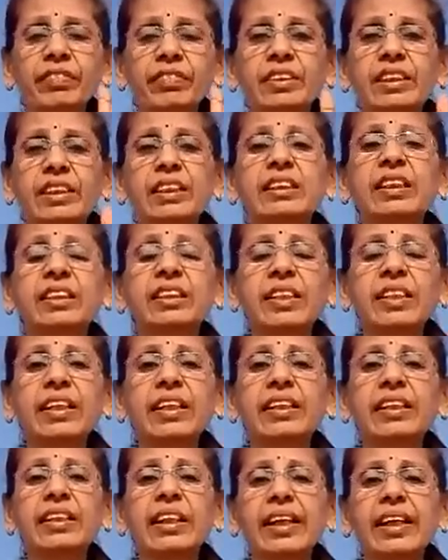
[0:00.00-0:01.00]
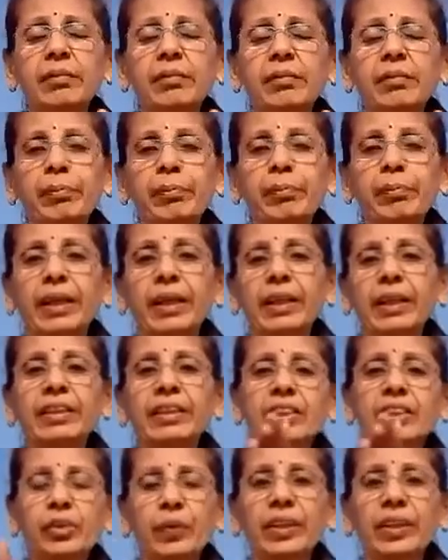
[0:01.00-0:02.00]
63 great men in the
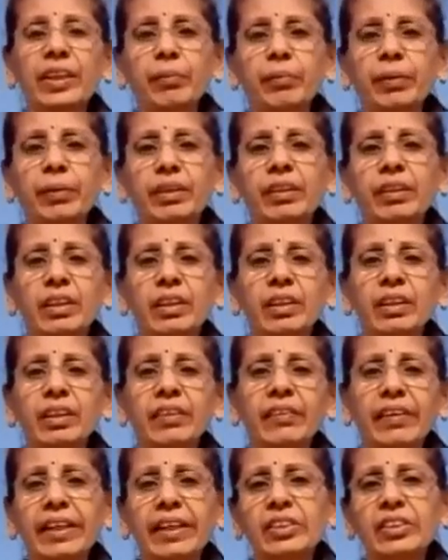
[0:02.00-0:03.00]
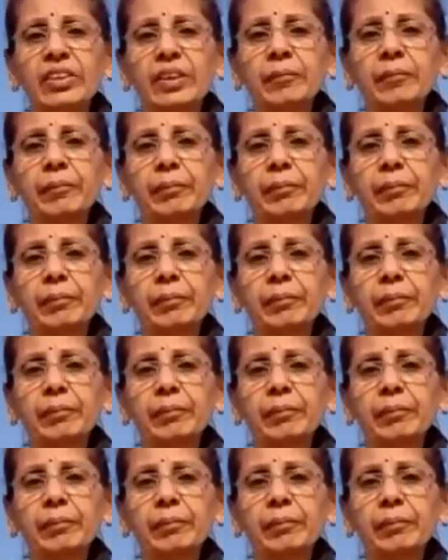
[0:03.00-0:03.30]
Shwetambar tradition.